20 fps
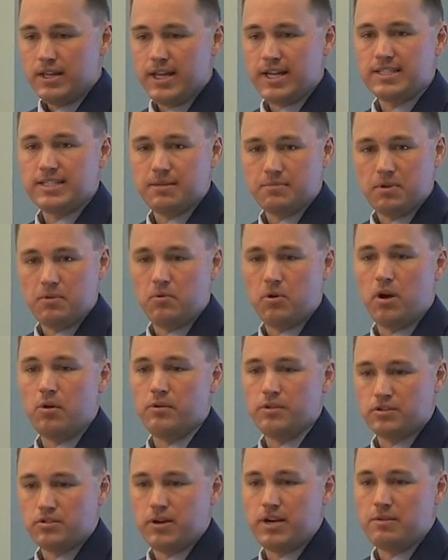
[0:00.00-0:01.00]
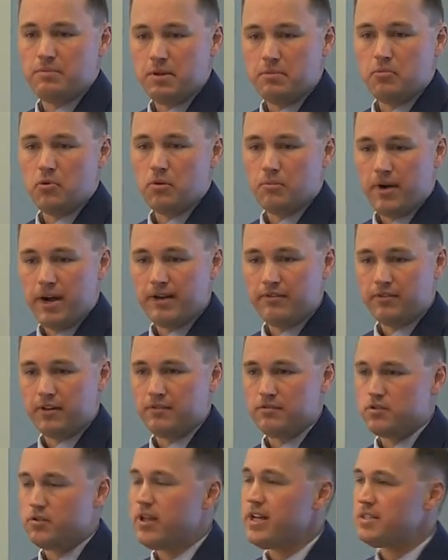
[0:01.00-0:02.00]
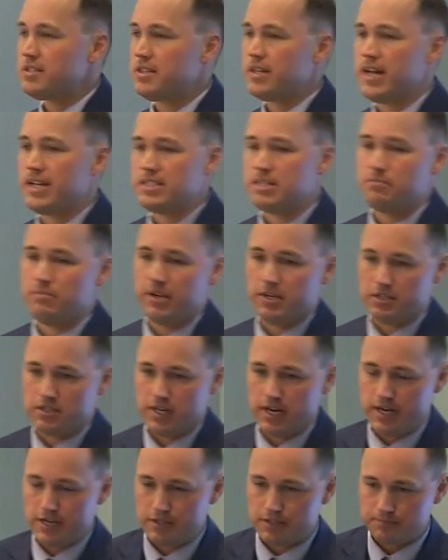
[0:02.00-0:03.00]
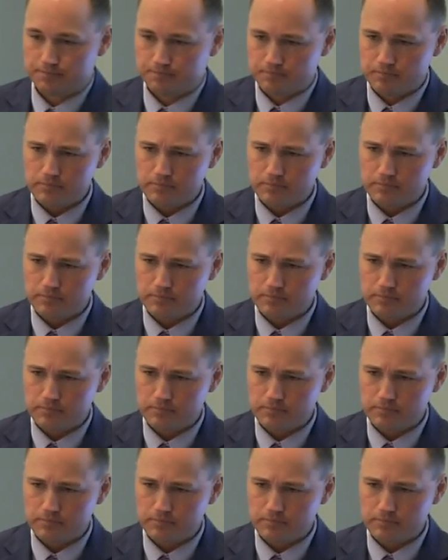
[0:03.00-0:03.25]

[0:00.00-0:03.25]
that's something we're always trying to be more mindful of. So that's a big change.